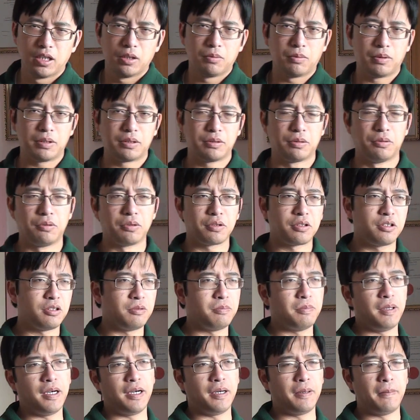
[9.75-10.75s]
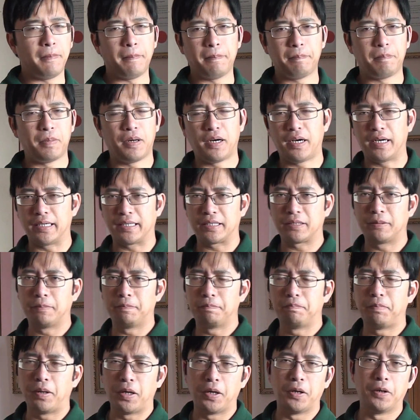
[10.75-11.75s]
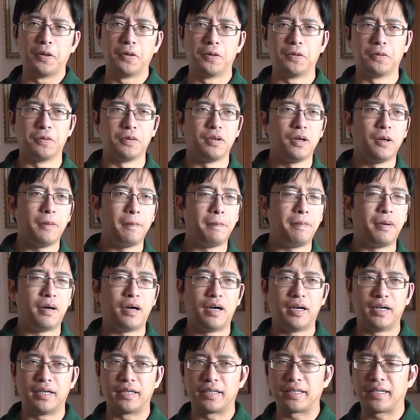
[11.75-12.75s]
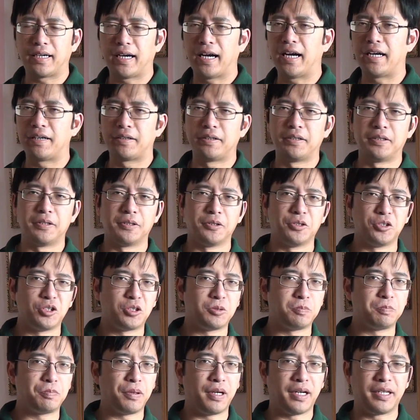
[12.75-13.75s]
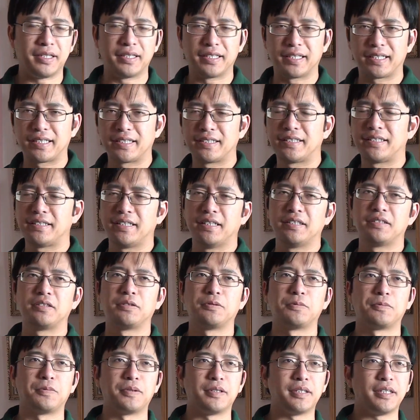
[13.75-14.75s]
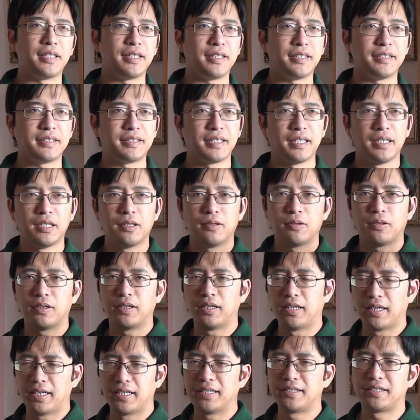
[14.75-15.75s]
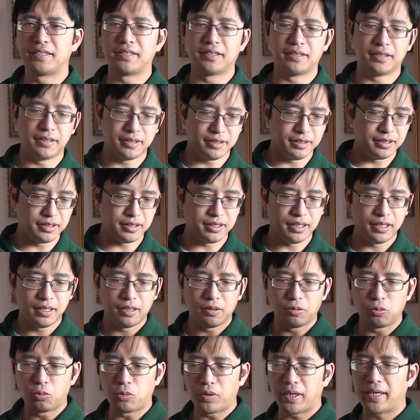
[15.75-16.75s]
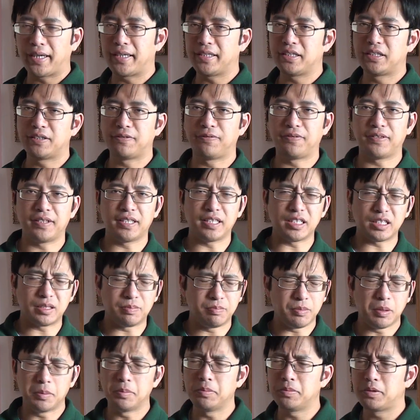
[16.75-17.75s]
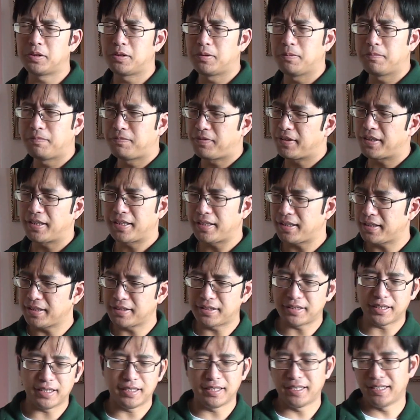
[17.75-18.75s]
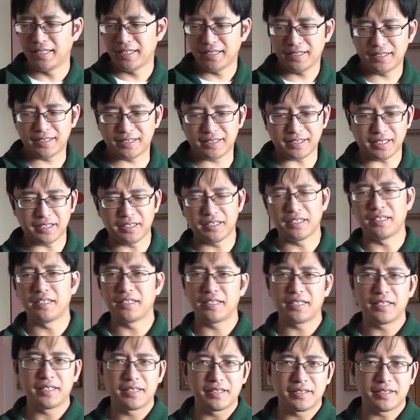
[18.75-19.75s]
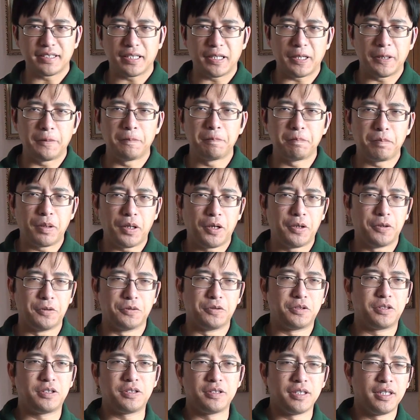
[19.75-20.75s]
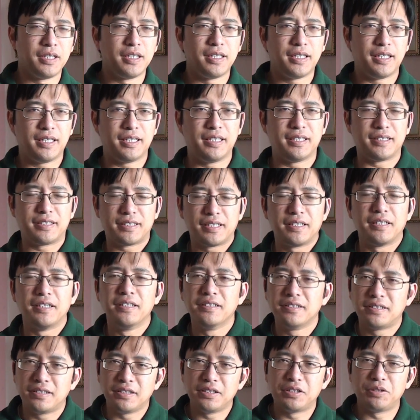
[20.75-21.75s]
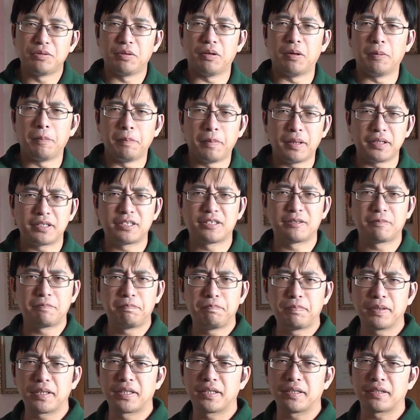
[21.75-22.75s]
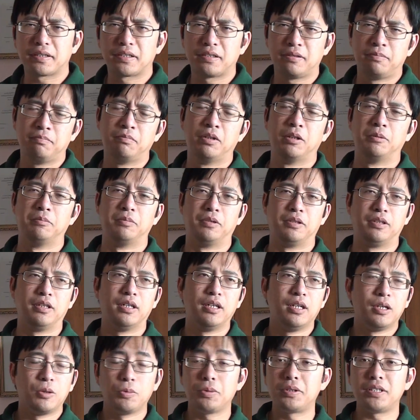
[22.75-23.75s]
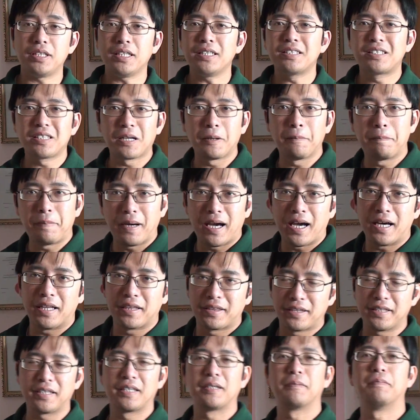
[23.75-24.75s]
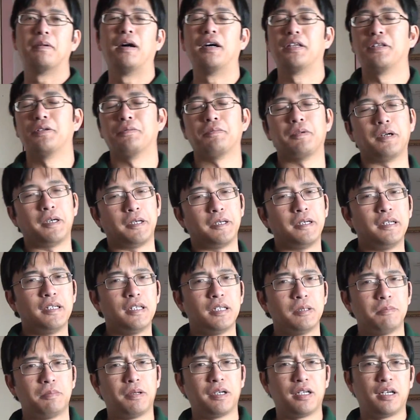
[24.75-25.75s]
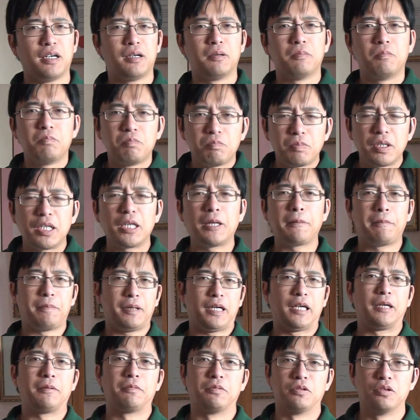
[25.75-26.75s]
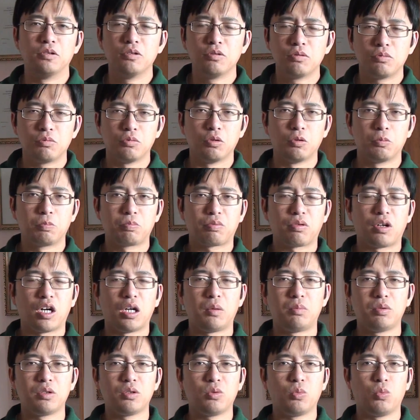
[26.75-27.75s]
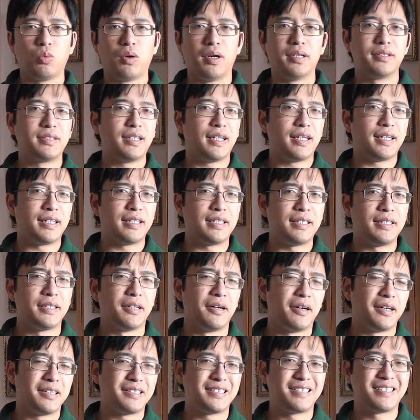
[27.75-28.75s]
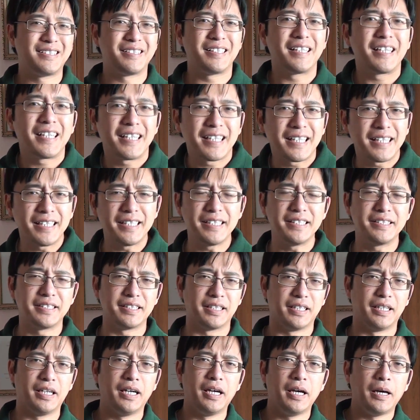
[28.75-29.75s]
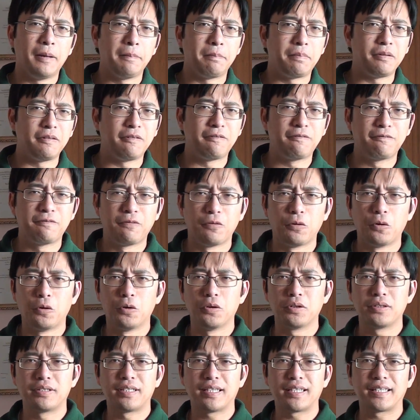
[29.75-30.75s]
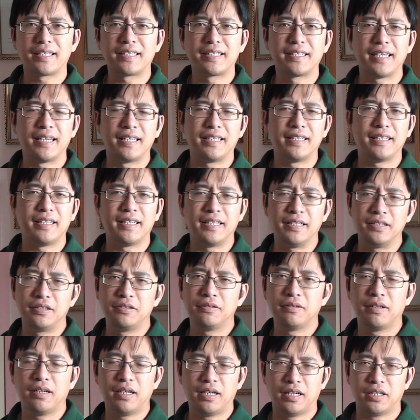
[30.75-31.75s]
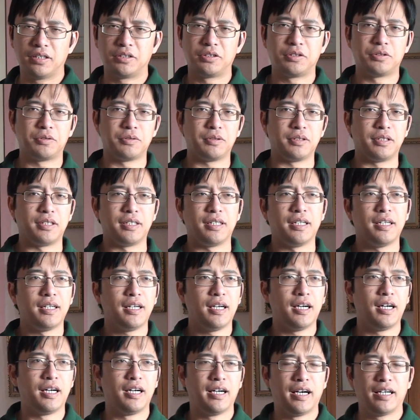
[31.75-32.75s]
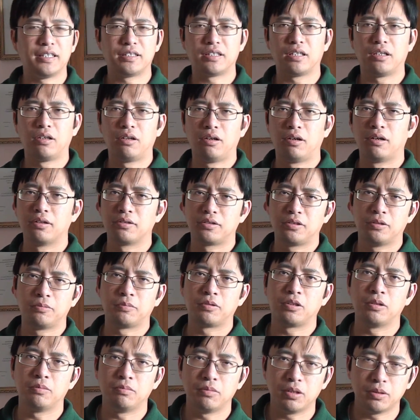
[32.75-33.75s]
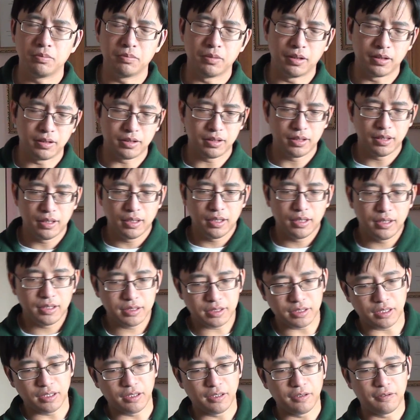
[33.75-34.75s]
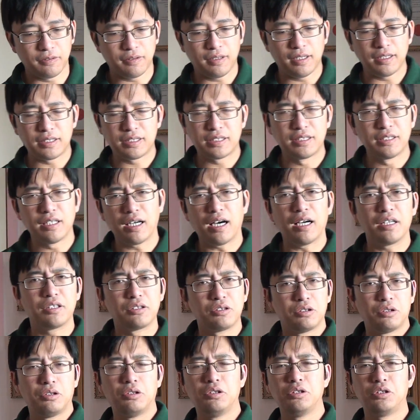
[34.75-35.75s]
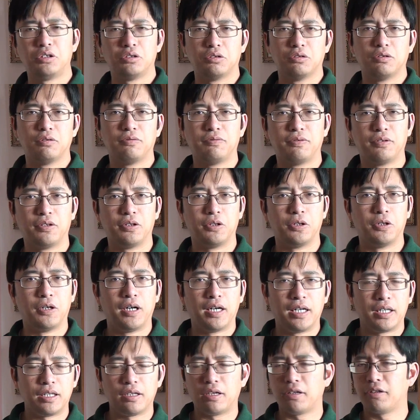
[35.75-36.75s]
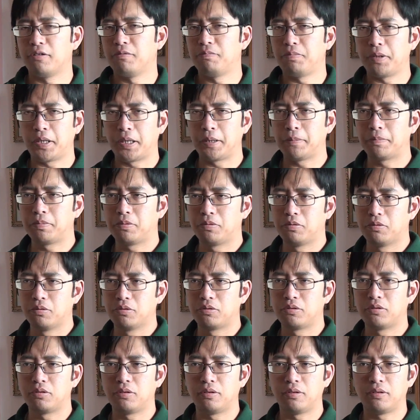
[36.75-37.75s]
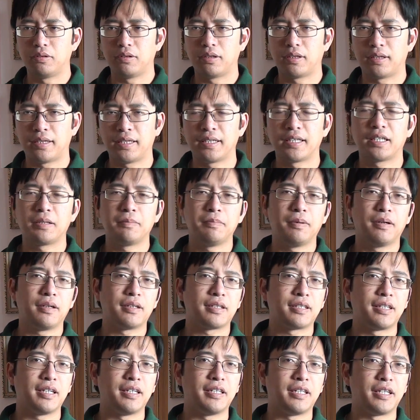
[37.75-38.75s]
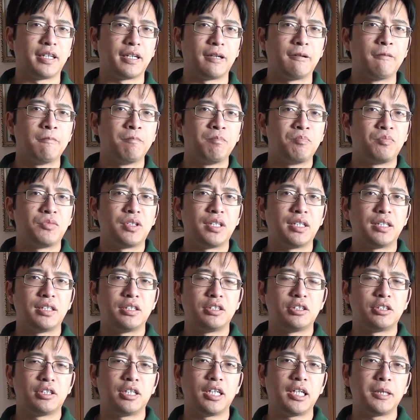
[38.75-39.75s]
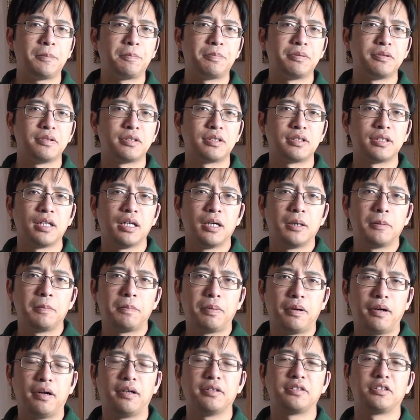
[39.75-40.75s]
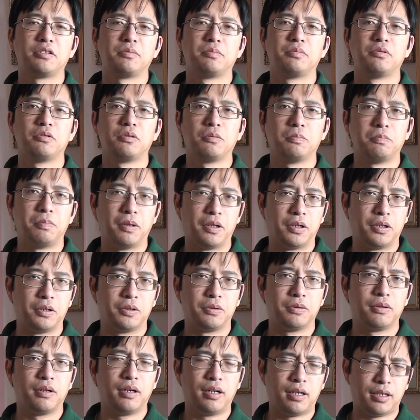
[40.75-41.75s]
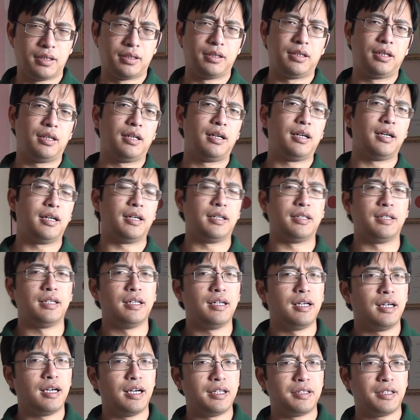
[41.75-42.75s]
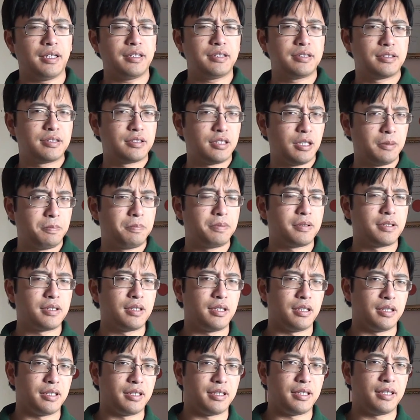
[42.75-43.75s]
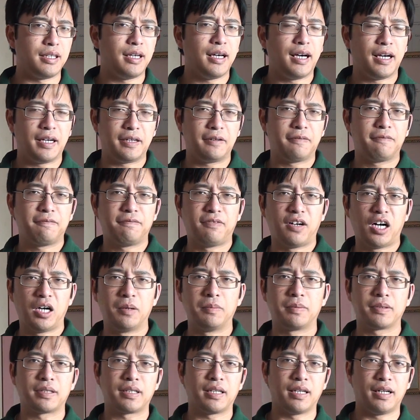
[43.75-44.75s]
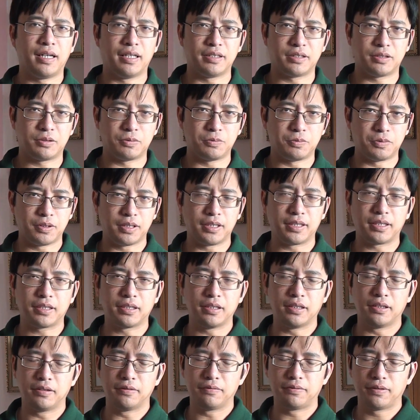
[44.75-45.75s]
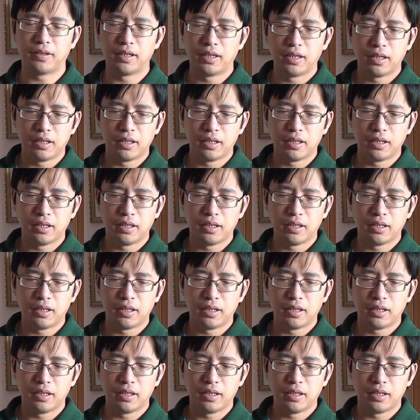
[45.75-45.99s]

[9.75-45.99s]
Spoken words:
We're talking about buying the bow, buying arrows, buying accessories, lessons, range fees, membership fees, and suddenly this impulse, it turns into a much bigger commitment. Which isn't a bad thing, by the way. But many people will probably want a nice teaser before they get into archery as a long-term commitment. So it's not unusual for a lot of people to think about getting the cheapest possible bow online, and that's typically a fiberglass recurve.